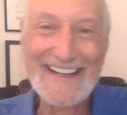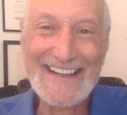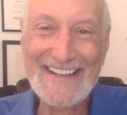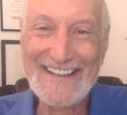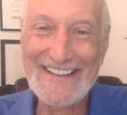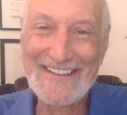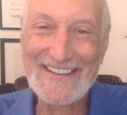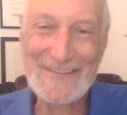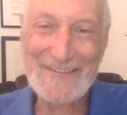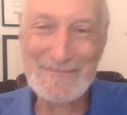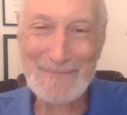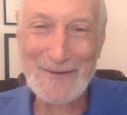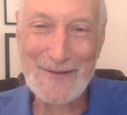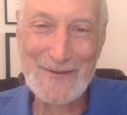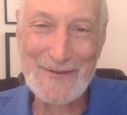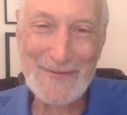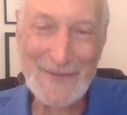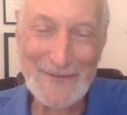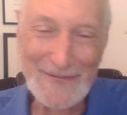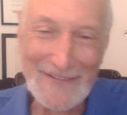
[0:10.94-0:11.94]
uh,
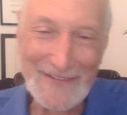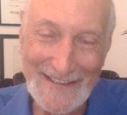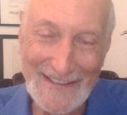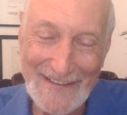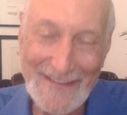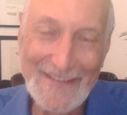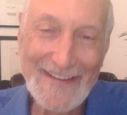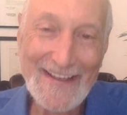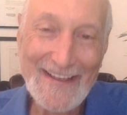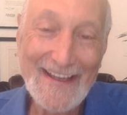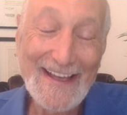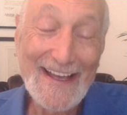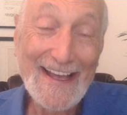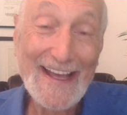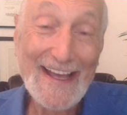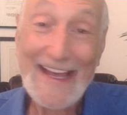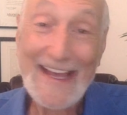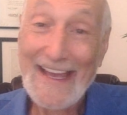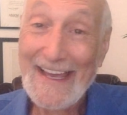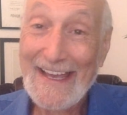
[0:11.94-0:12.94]
March 15th,
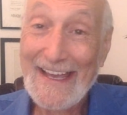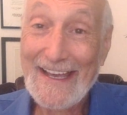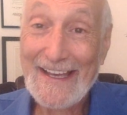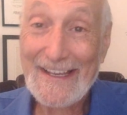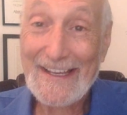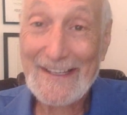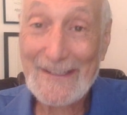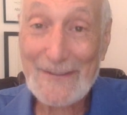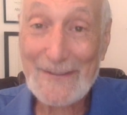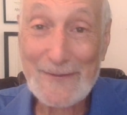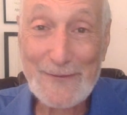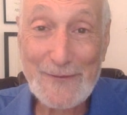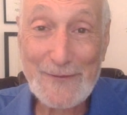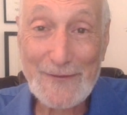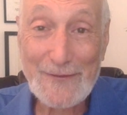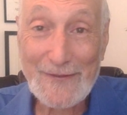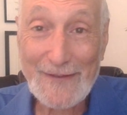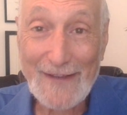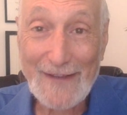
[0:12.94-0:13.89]
and